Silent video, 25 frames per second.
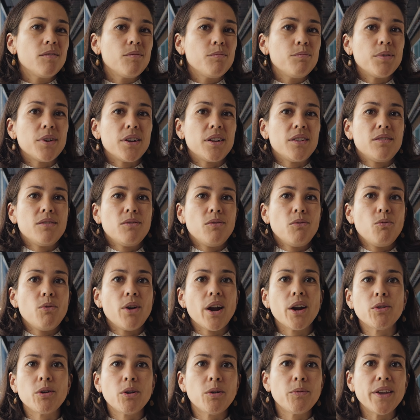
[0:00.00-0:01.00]
But
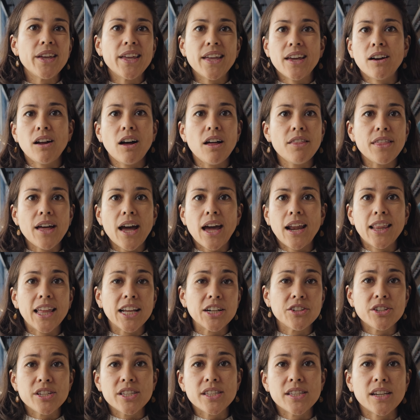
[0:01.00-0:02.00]
where will we get all that
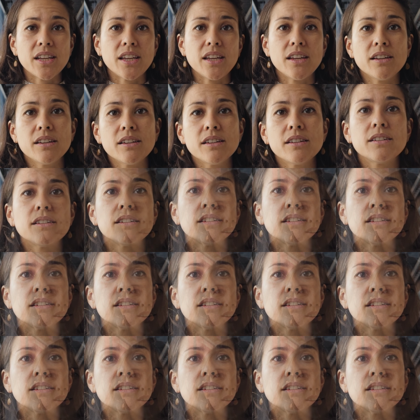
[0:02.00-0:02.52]
electricity?